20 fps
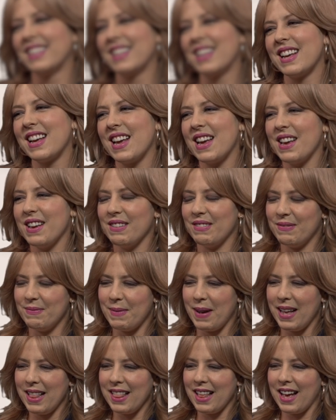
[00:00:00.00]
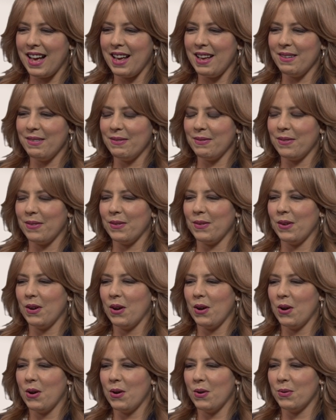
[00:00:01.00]
If my
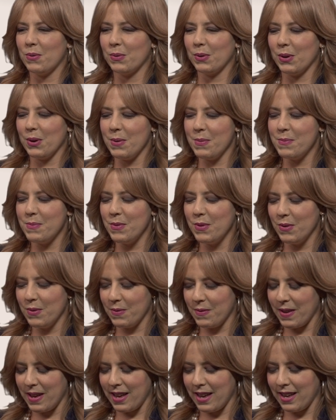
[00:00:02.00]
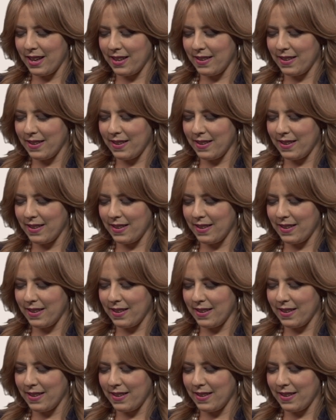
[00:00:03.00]
life were a movie,